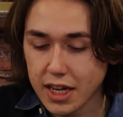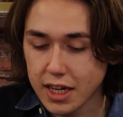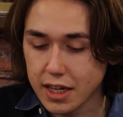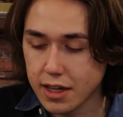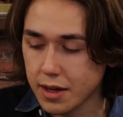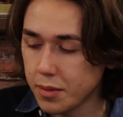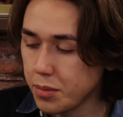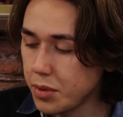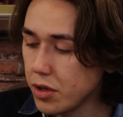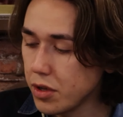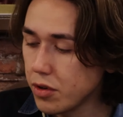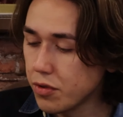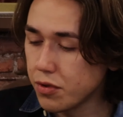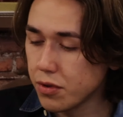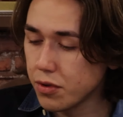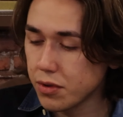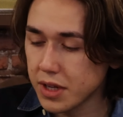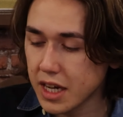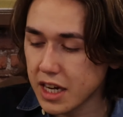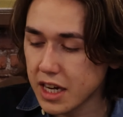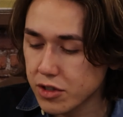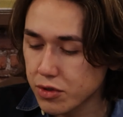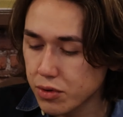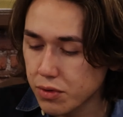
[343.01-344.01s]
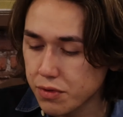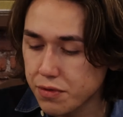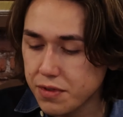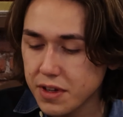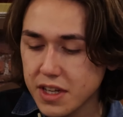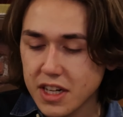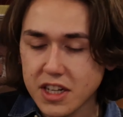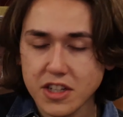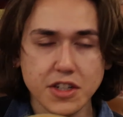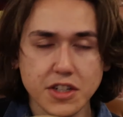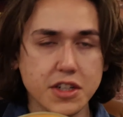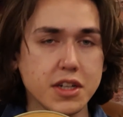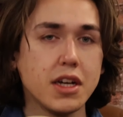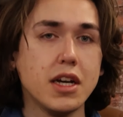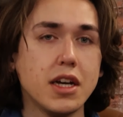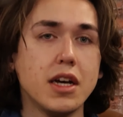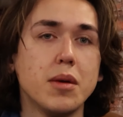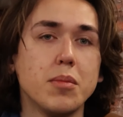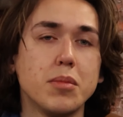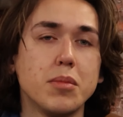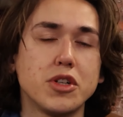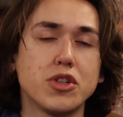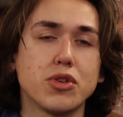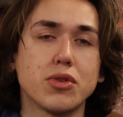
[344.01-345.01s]
in a beautiful natural finish,
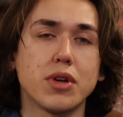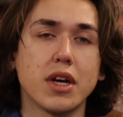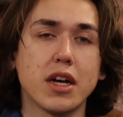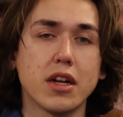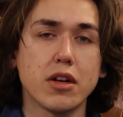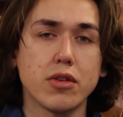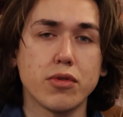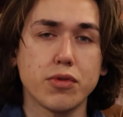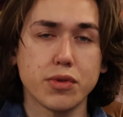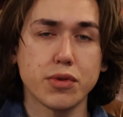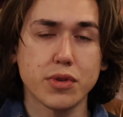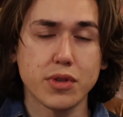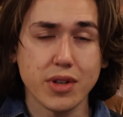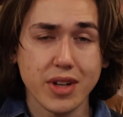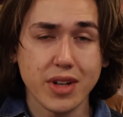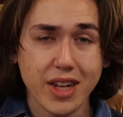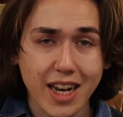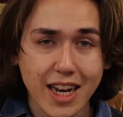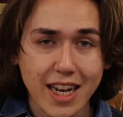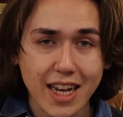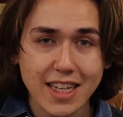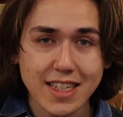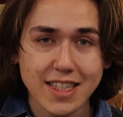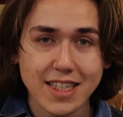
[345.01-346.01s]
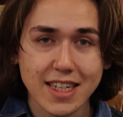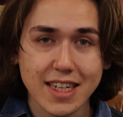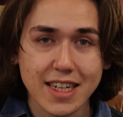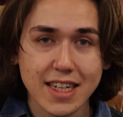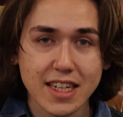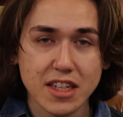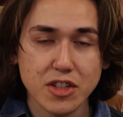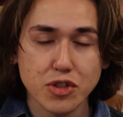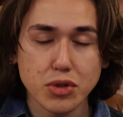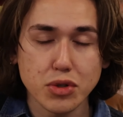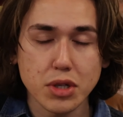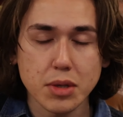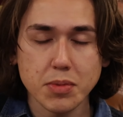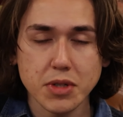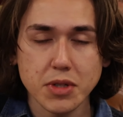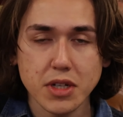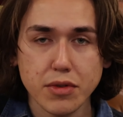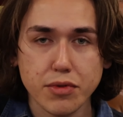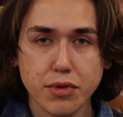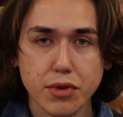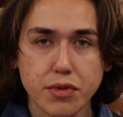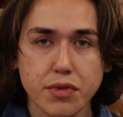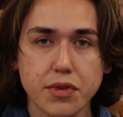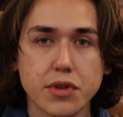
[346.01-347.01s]
be sure to head over to the links in the
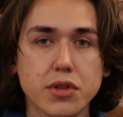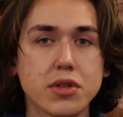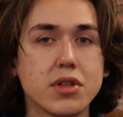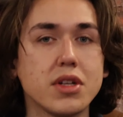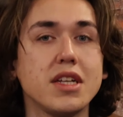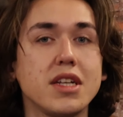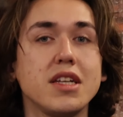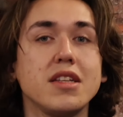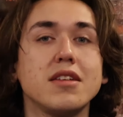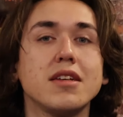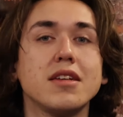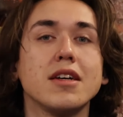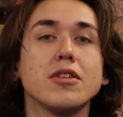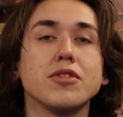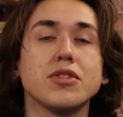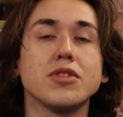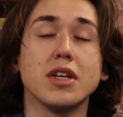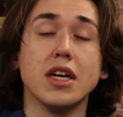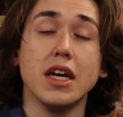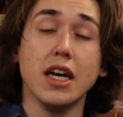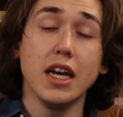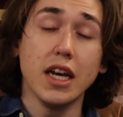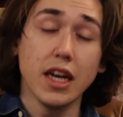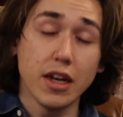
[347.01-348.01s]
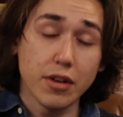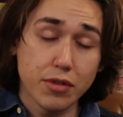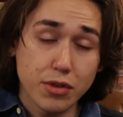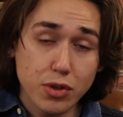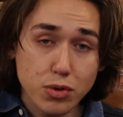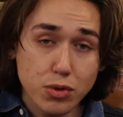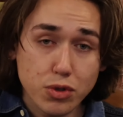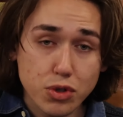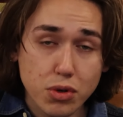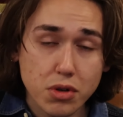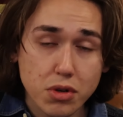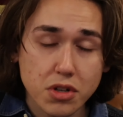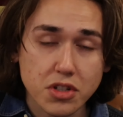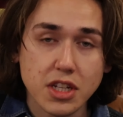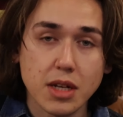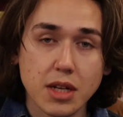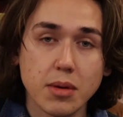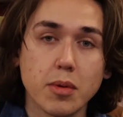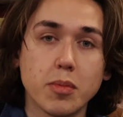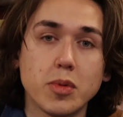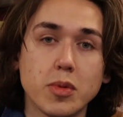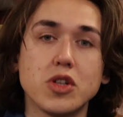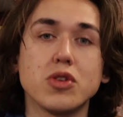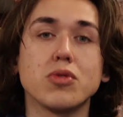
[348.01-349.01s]
description for further details. If you enjoyed this
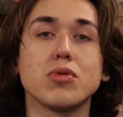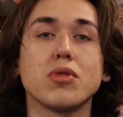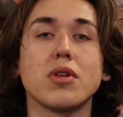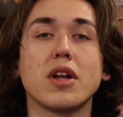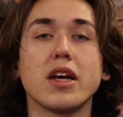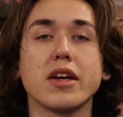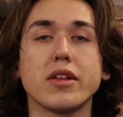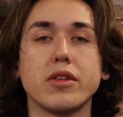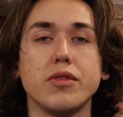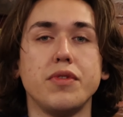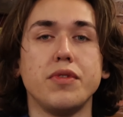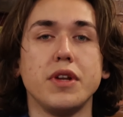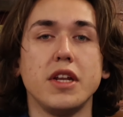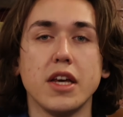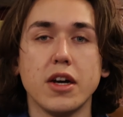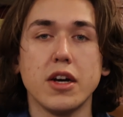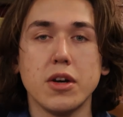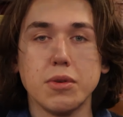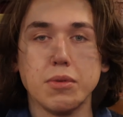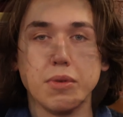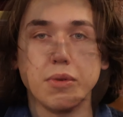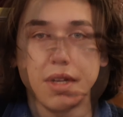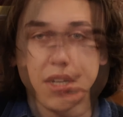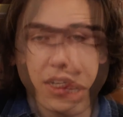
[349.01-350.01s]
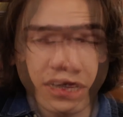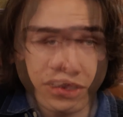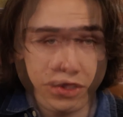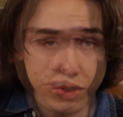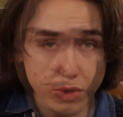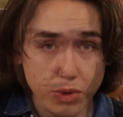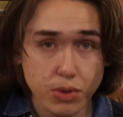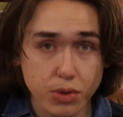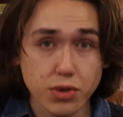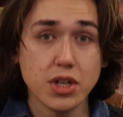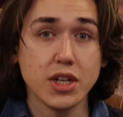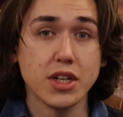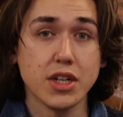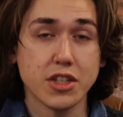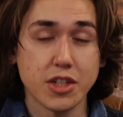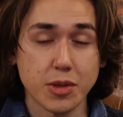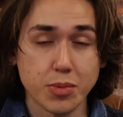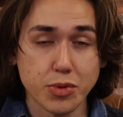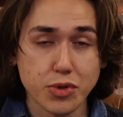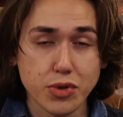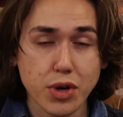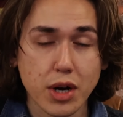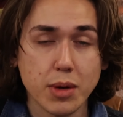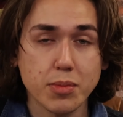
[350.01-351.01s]
demo, be sure to like the video and to
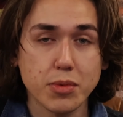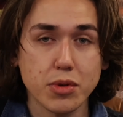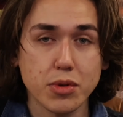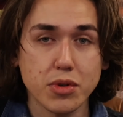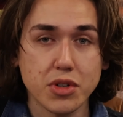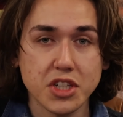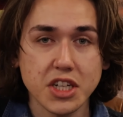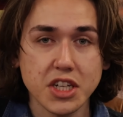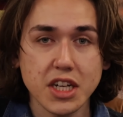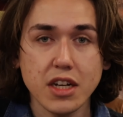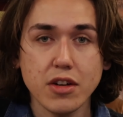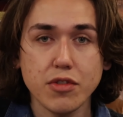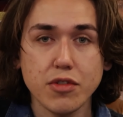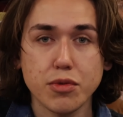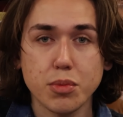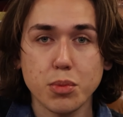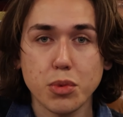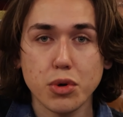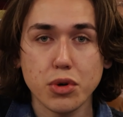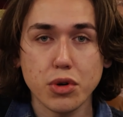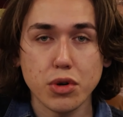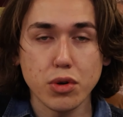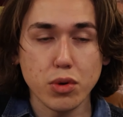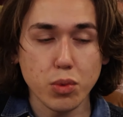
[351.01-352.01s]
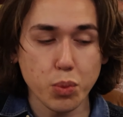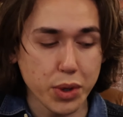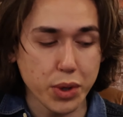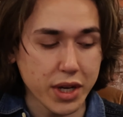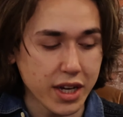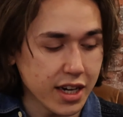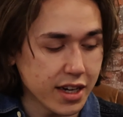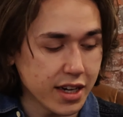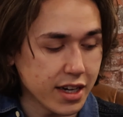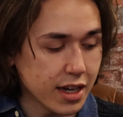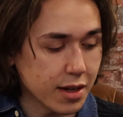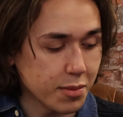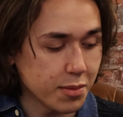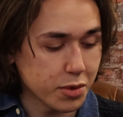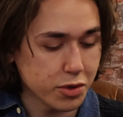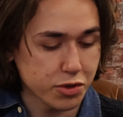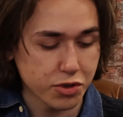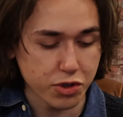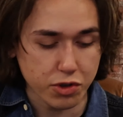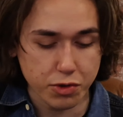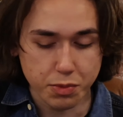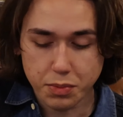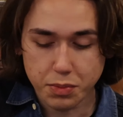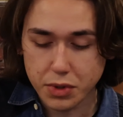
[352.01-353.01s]
subscribe to the channel for more cool weekly
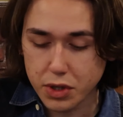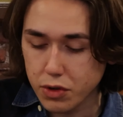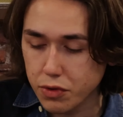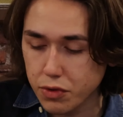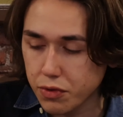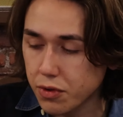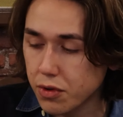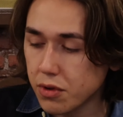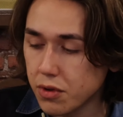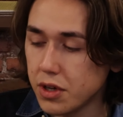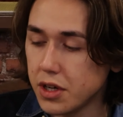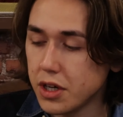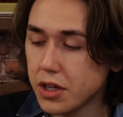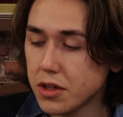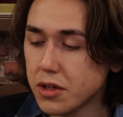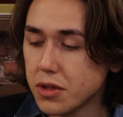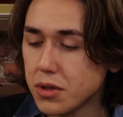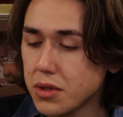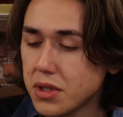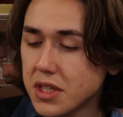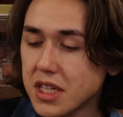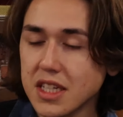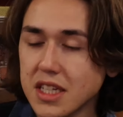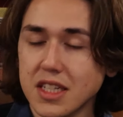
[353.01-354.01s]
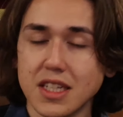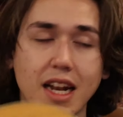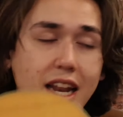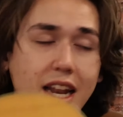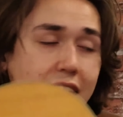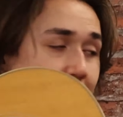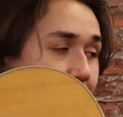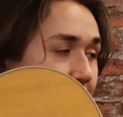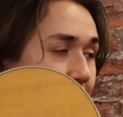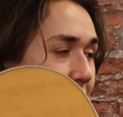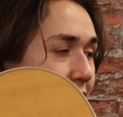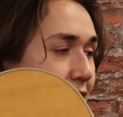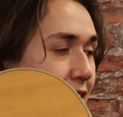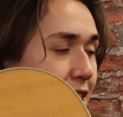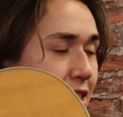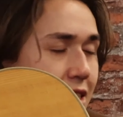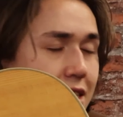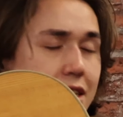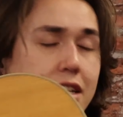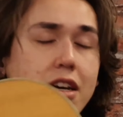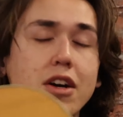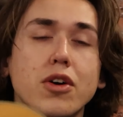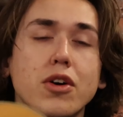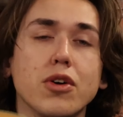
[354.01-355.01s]
demos of beautiful acoustics like
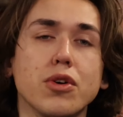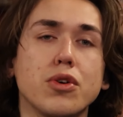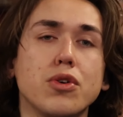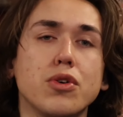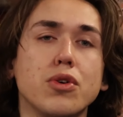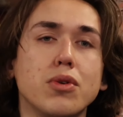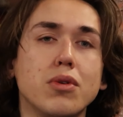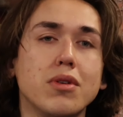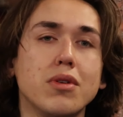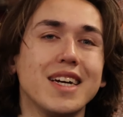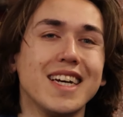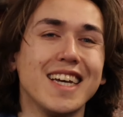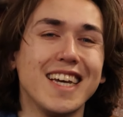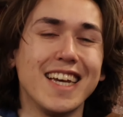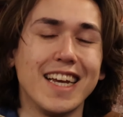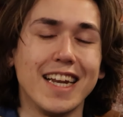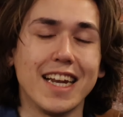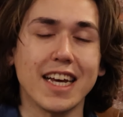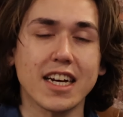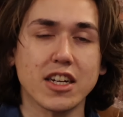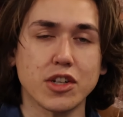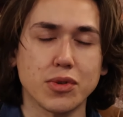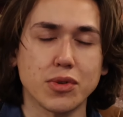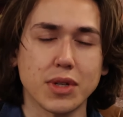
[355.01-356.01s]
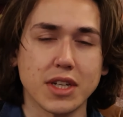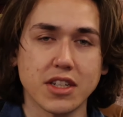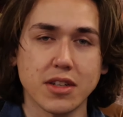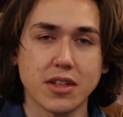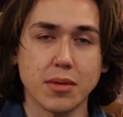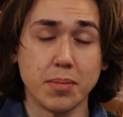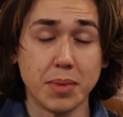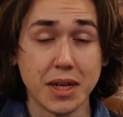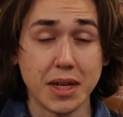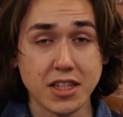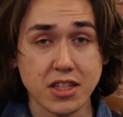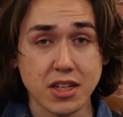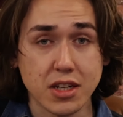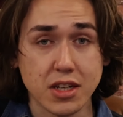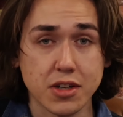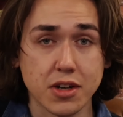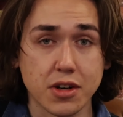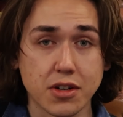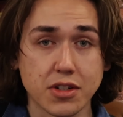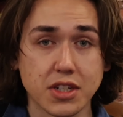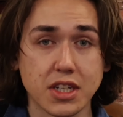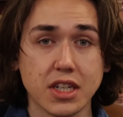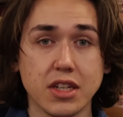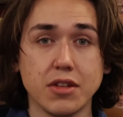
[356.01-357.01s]
these, or cool electrics, bass
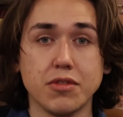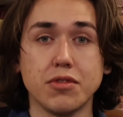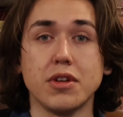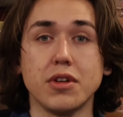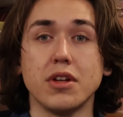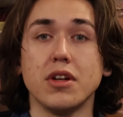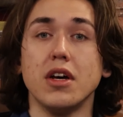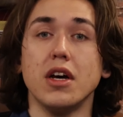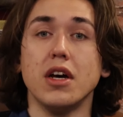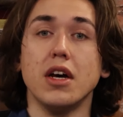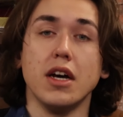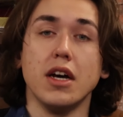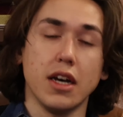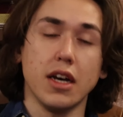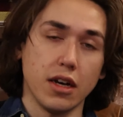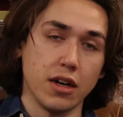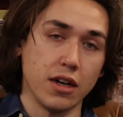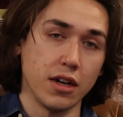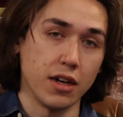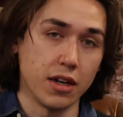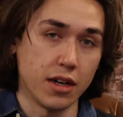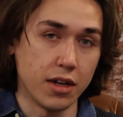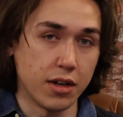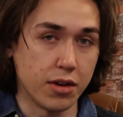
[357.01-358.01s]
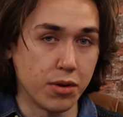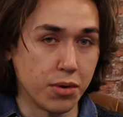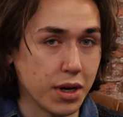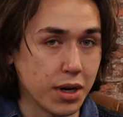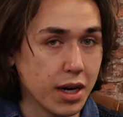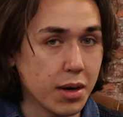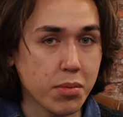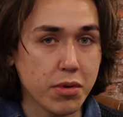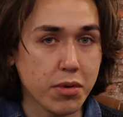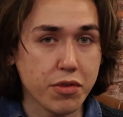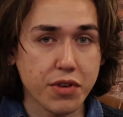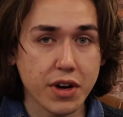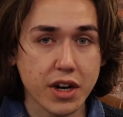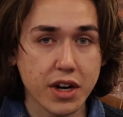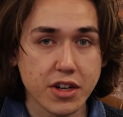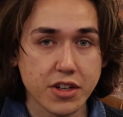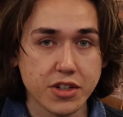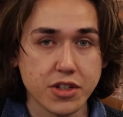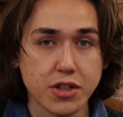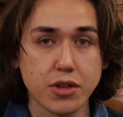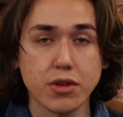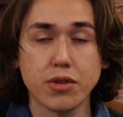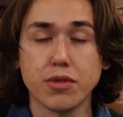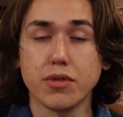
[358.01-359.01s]
guitars even, or
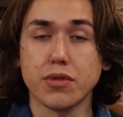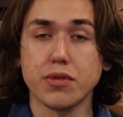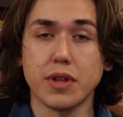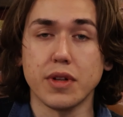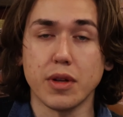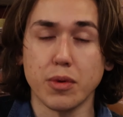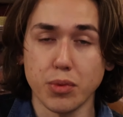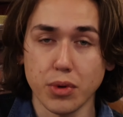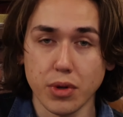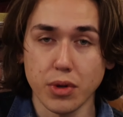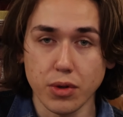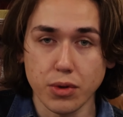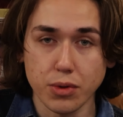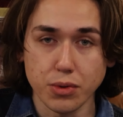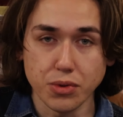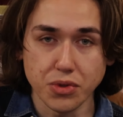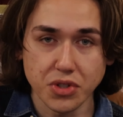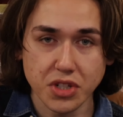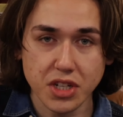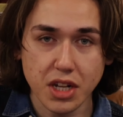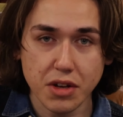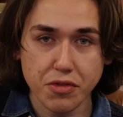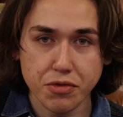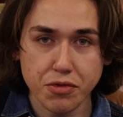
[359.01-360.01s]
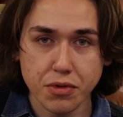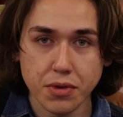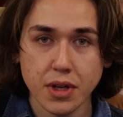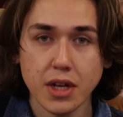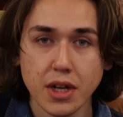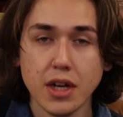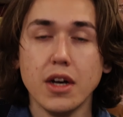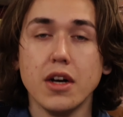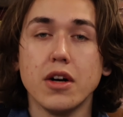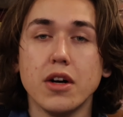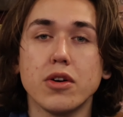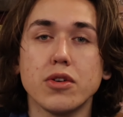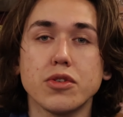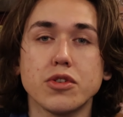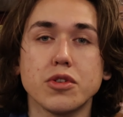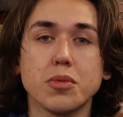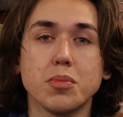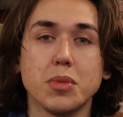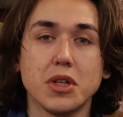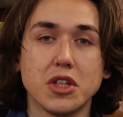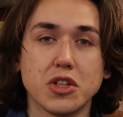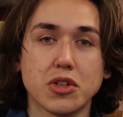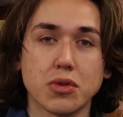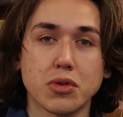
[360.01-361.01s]
amplifiers, all of that really cool stuff. Also
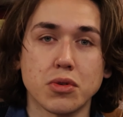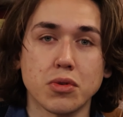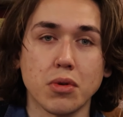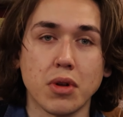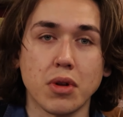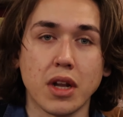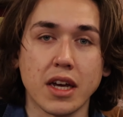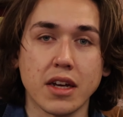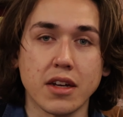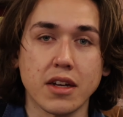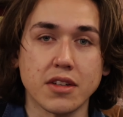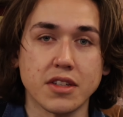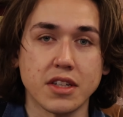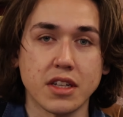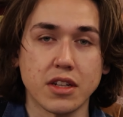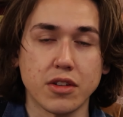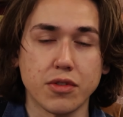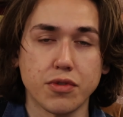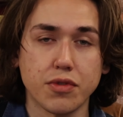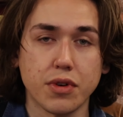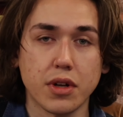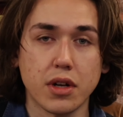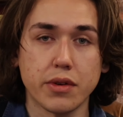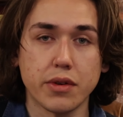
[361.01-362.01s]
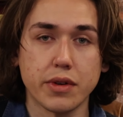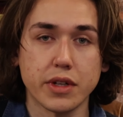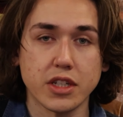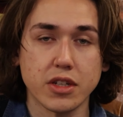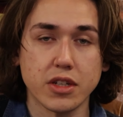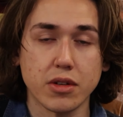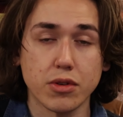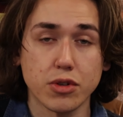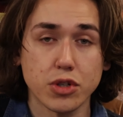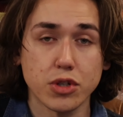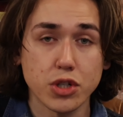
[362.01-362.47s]
be sure to like us and to follow us on our